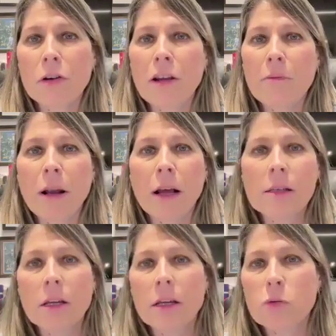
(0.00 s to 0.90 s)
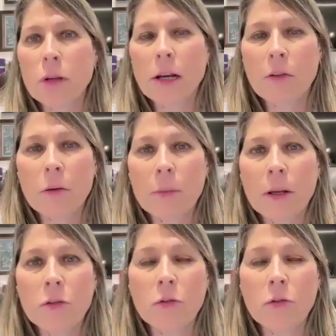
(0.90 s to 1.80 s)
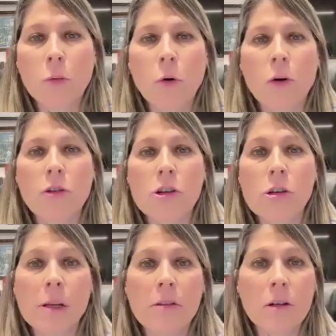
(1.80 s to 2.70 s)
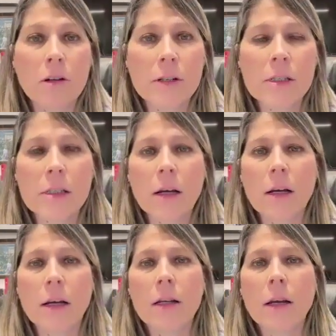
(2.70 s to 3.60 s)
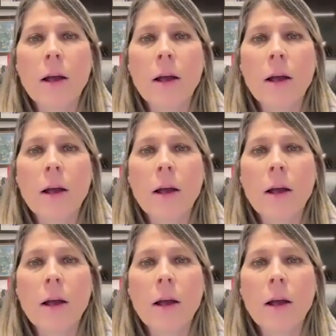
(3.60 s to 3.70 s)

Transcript: They've been asking Israeli government to do more on the humanitarian side.